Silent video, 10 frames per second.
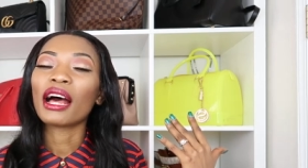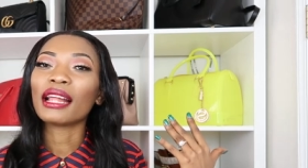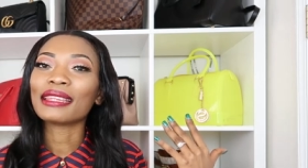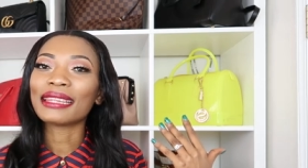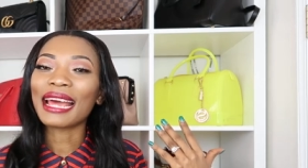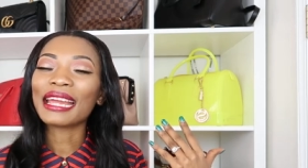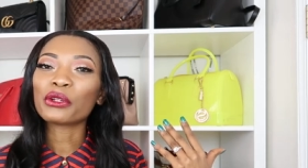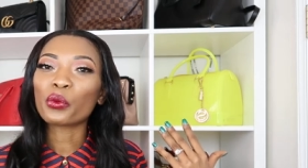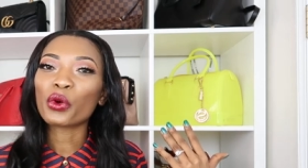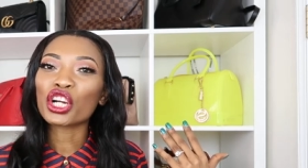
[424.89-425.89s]
a
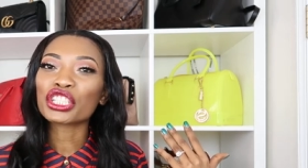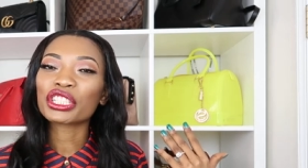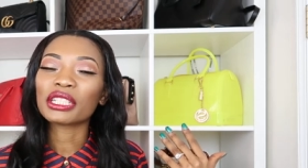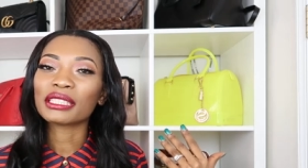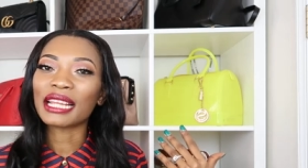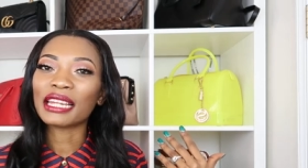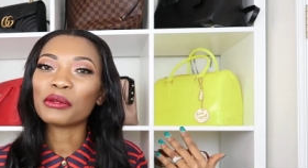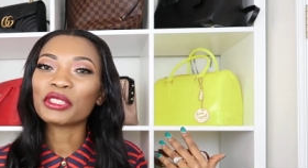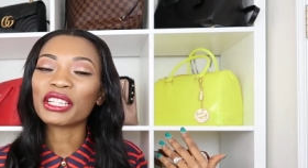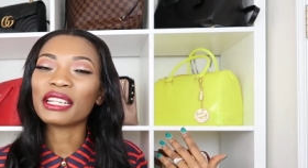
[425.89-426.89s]
light wash
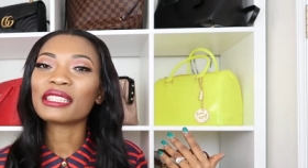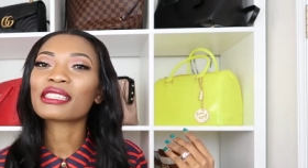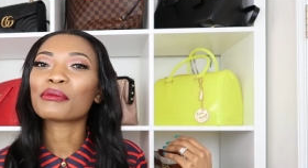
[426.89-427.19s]
denim jeans